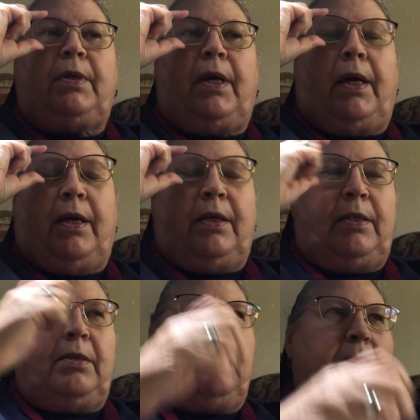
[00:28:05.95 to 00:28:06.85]

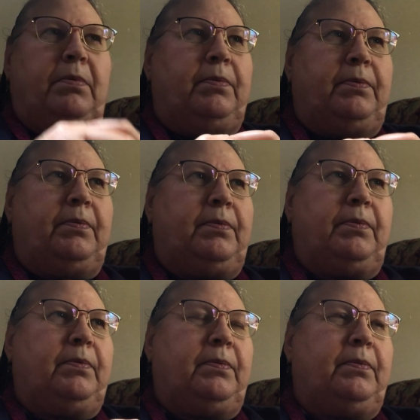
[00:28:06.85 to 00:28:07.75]
and
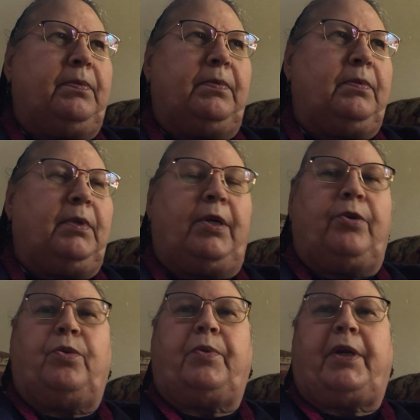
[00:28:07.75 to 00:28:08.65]
I
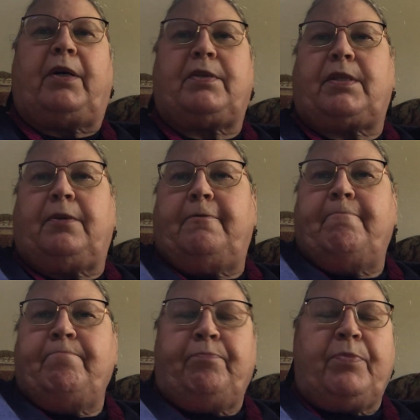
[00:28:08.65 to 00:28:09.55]
don't know what else.
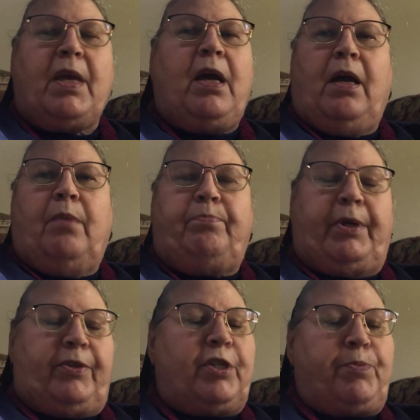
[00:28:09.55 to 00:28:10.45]

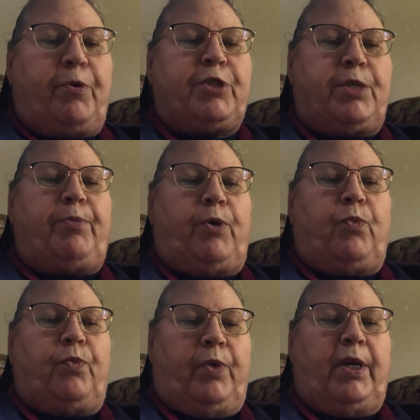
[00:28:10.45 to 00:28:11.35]
But they're supposed to be
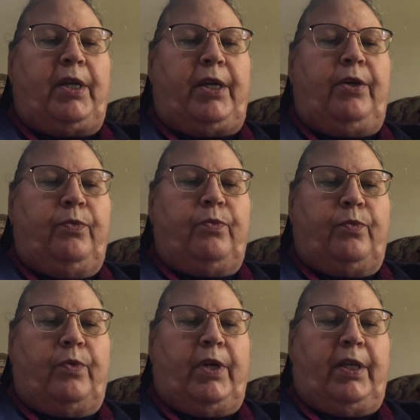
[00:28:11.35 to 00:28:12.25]
really,
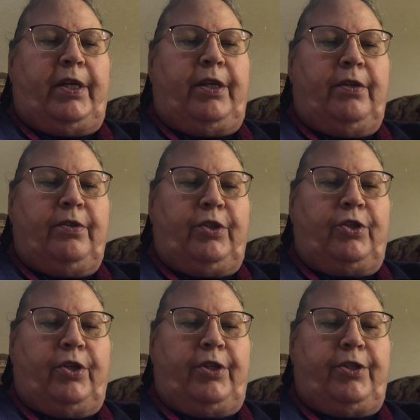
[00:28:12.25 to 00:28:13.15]
really
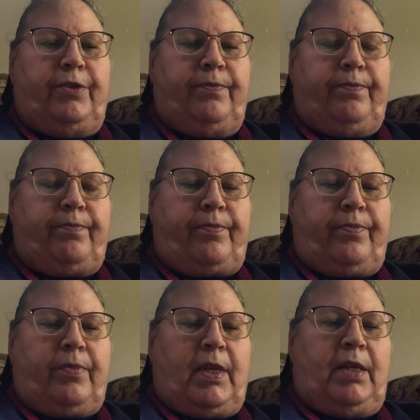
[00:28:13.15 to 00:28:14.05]
good.
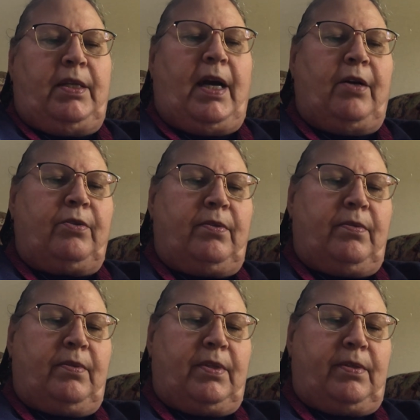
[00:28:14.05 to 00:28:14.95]
Now,
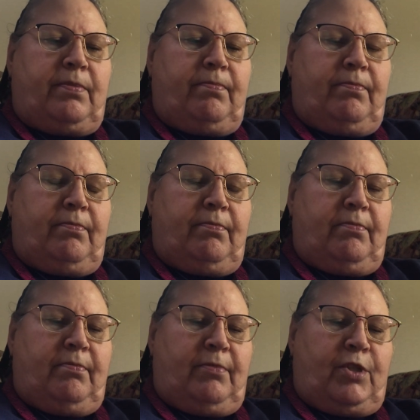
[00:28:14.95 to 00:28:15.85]

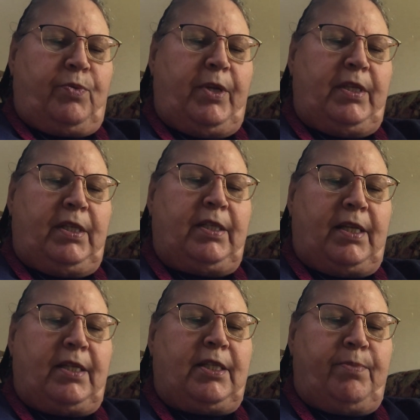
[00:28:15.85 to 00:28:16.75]
sweetened
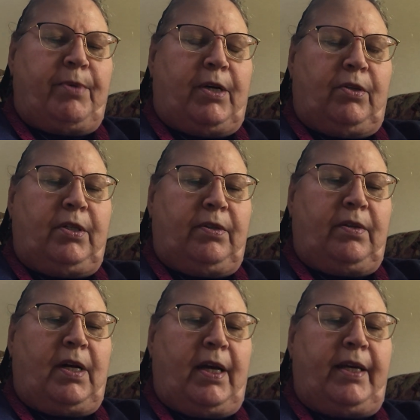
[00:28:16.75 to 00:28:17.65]
condensed milk,
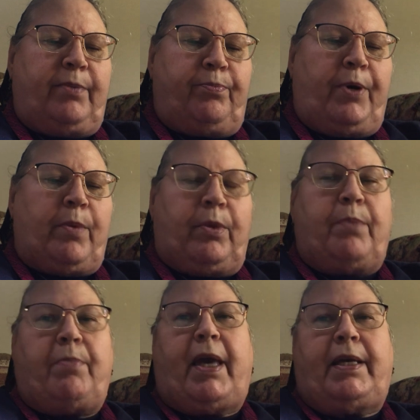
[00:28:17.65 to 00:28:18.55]
I can probably
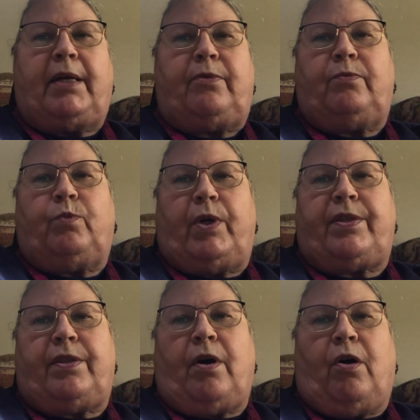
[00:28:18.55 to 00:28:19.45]
make it
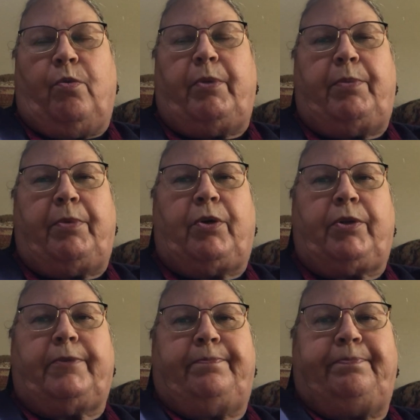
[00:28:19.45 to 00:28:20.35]
with almond milk.